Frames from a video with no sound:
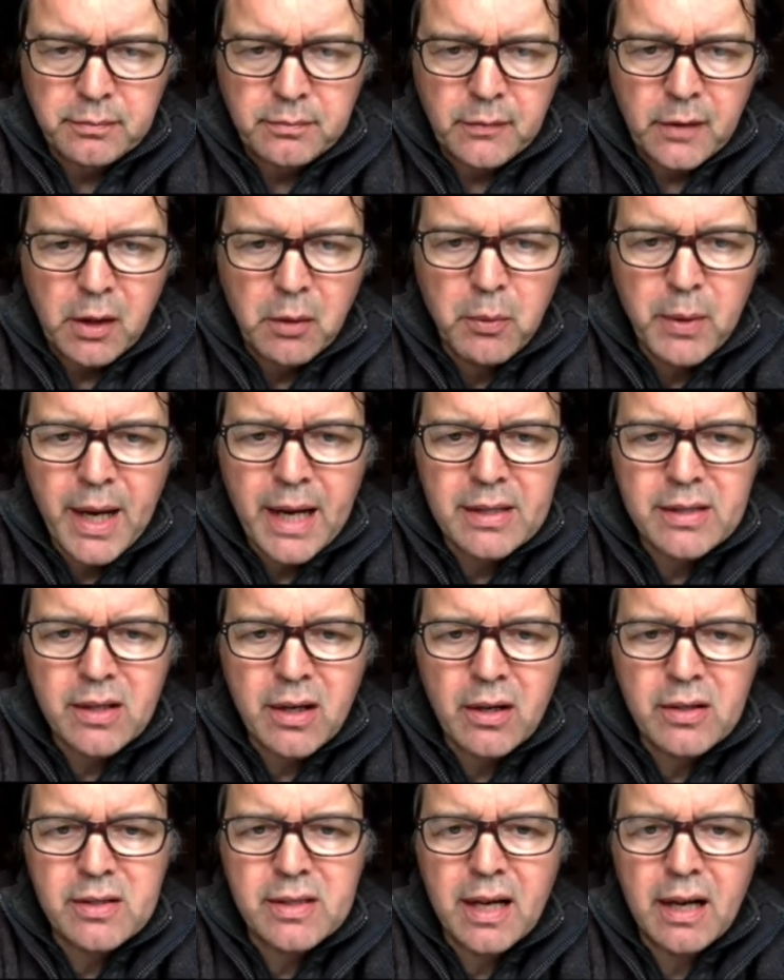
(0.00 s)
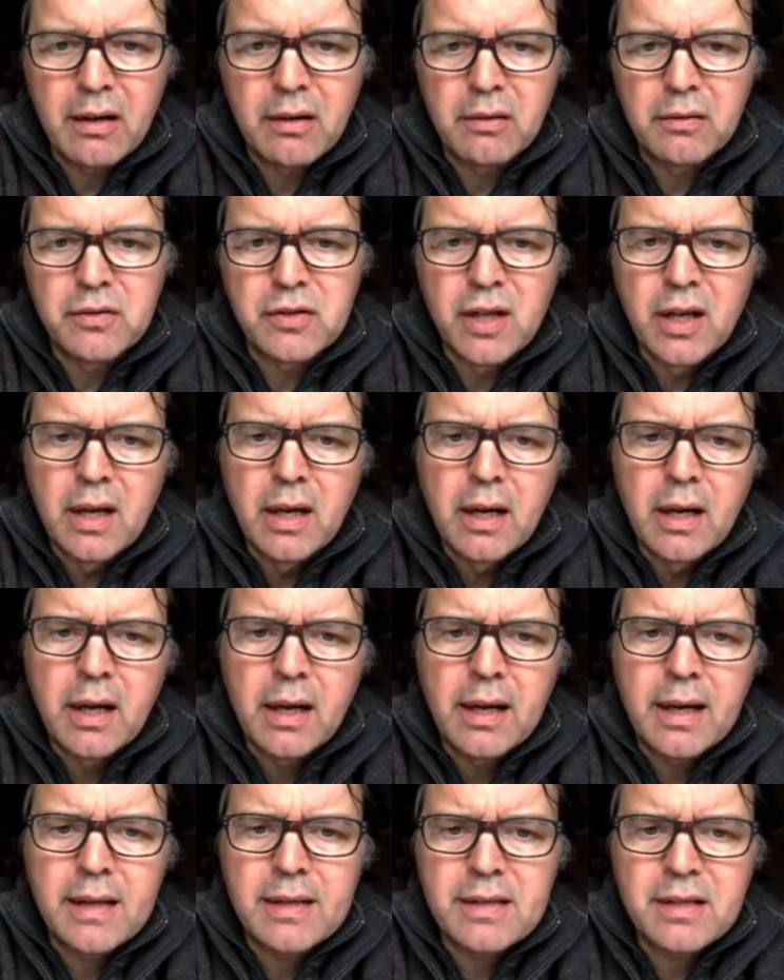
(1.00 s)
we ask ourselves,
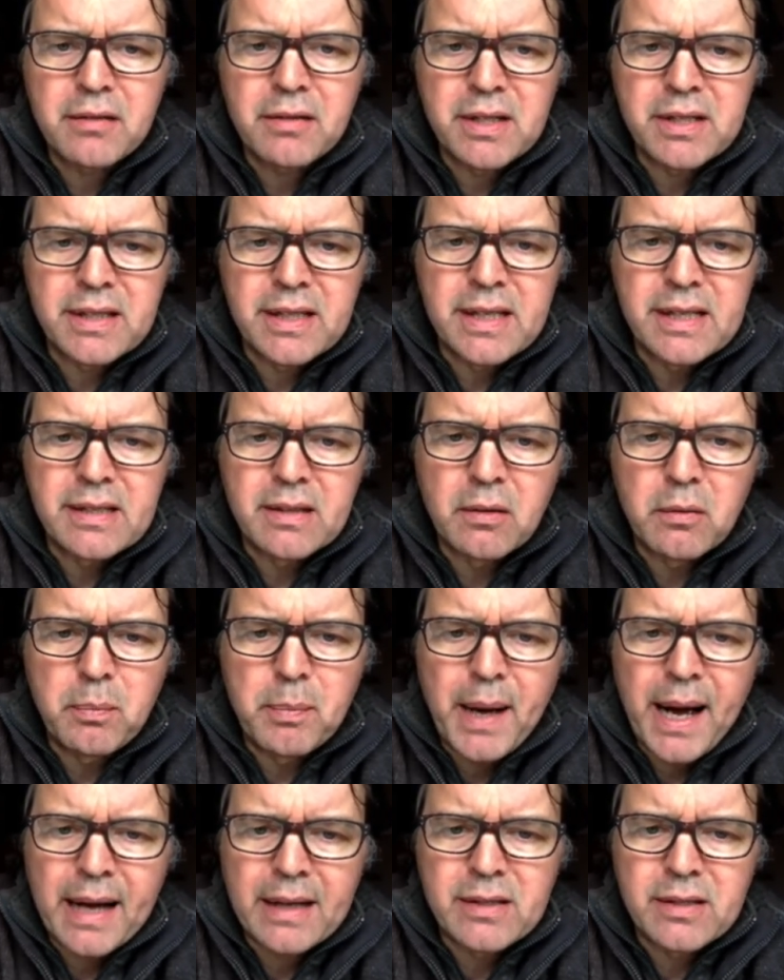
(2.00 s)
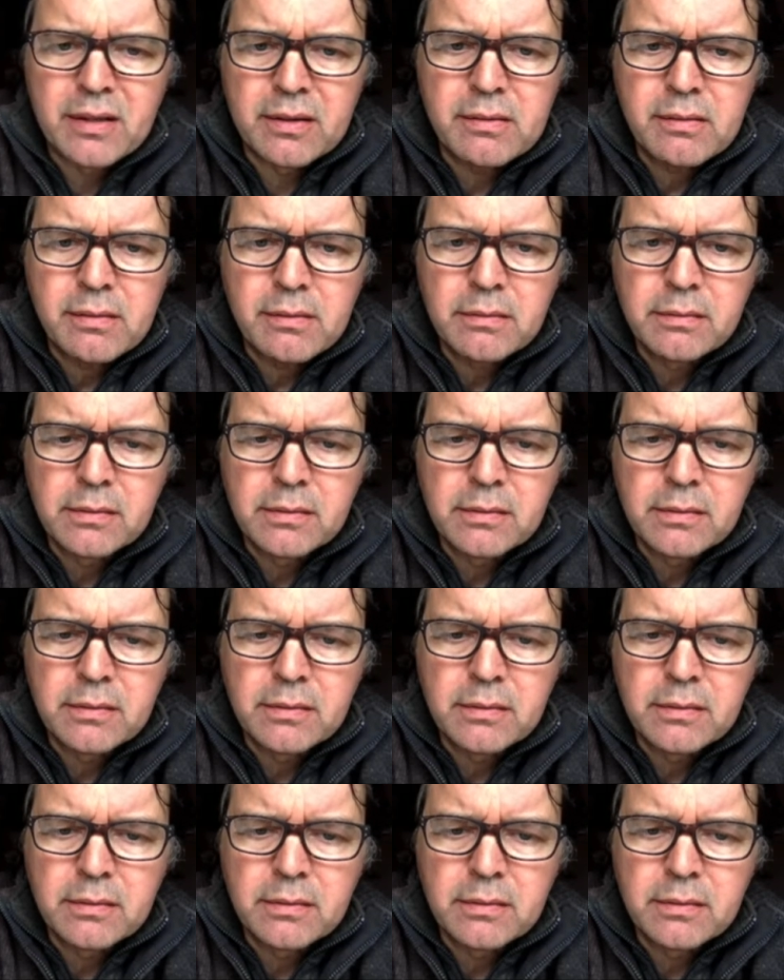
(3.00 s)
is there a seasonal pattern?